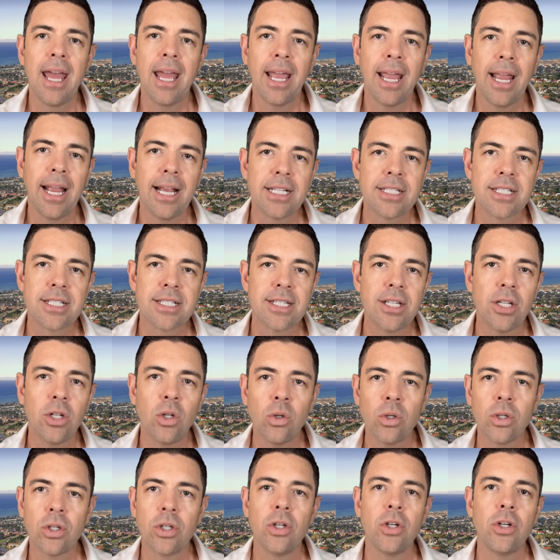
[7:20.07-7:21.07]
it's still
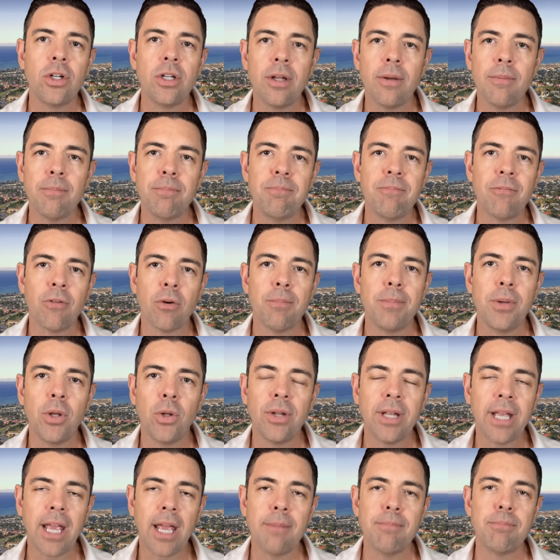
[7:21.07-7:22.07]
good for
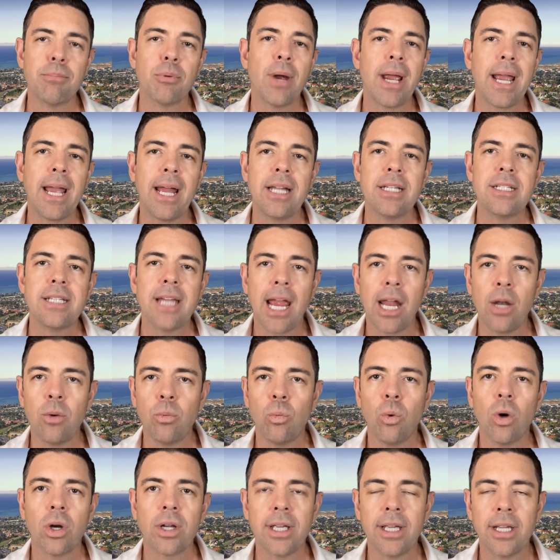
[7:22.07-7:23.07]
building a brand and
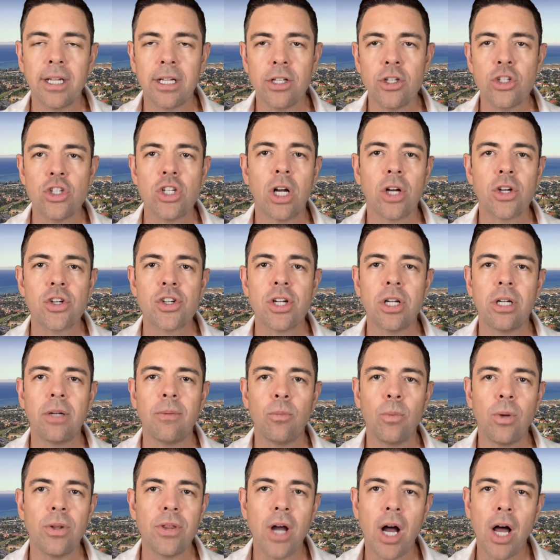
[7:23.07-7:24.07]
working in conjunction
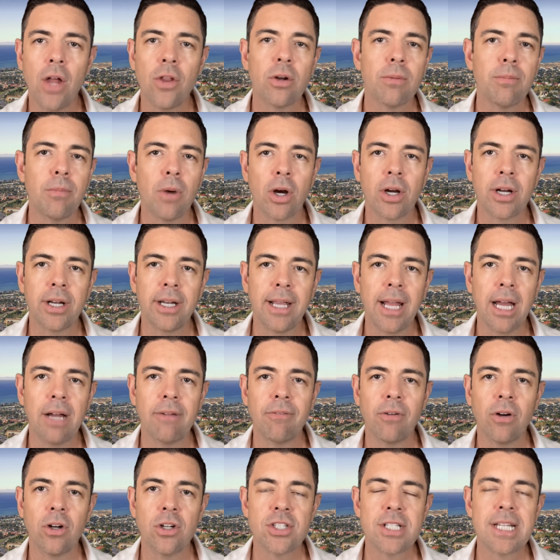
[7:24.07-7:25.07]
with other marketing
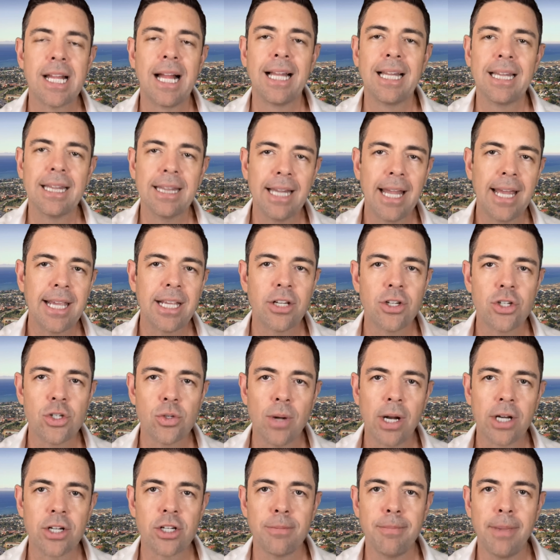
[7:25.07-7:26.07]
efforts like
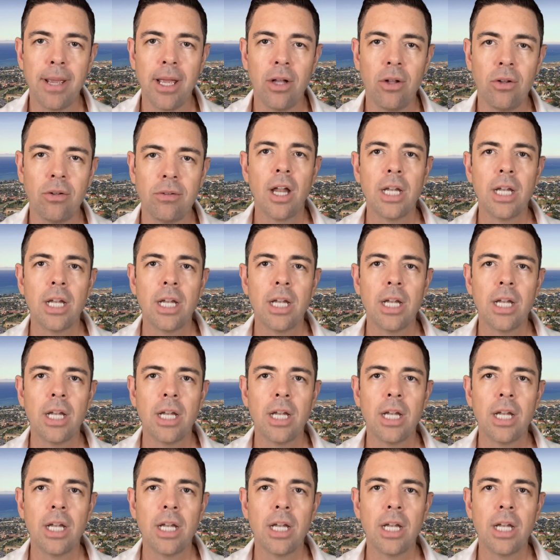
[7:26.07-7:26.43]
direct mail.